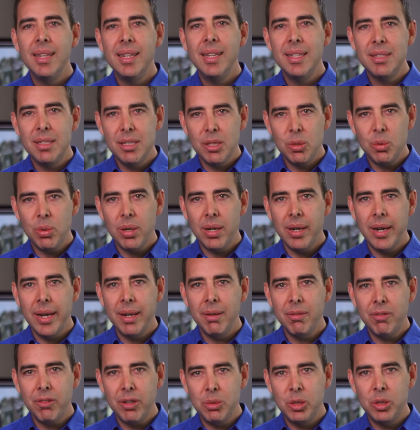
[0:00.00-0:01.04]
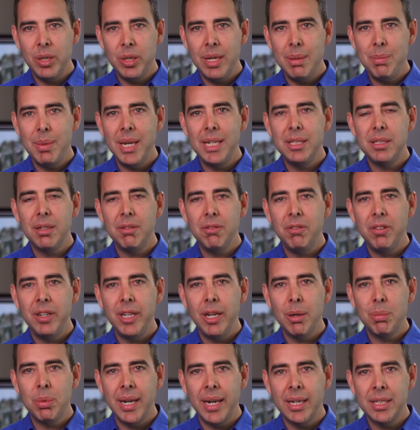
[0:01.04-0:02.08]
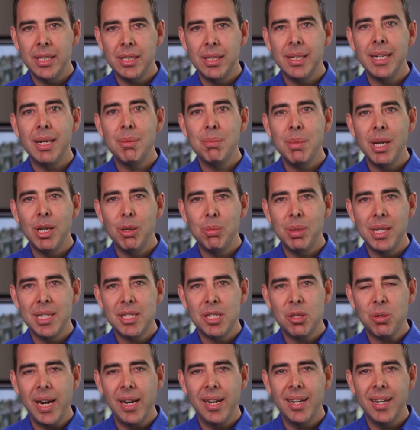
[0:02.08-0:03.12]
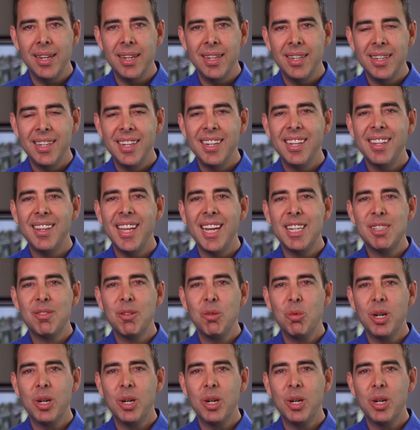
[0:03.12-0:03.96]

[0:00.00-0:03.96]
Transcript: This is Ryan from Dream Engine Video Production in Melbourne, Australia. Thanks for